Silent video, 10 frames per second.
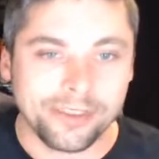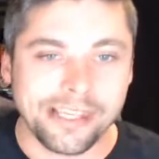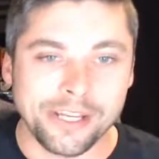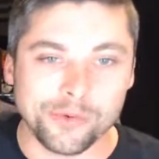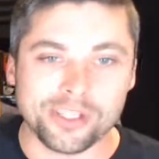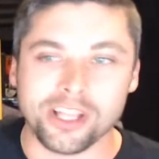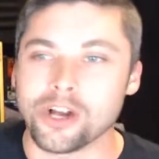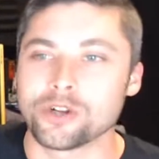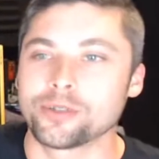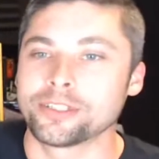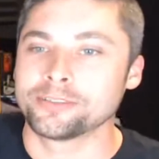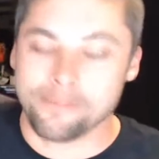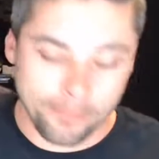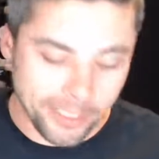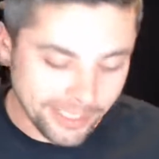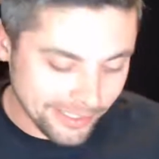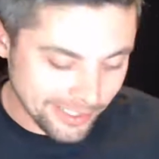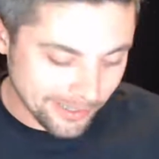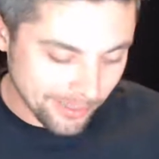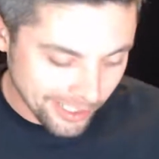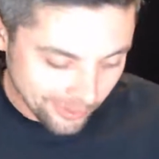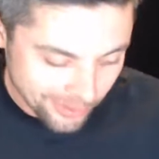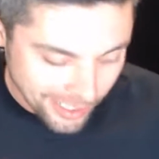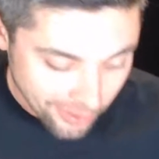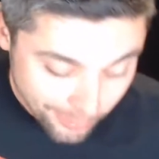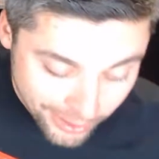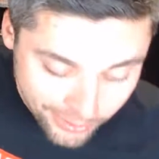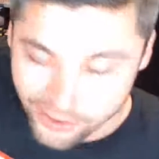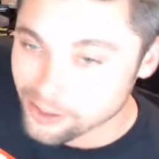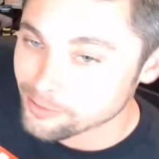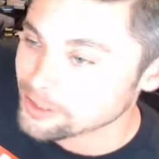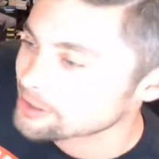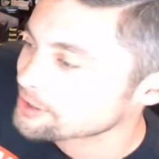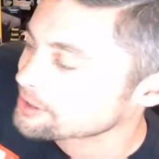It was a long one, but it didn't seem like it was that long, but it was 30 minutes this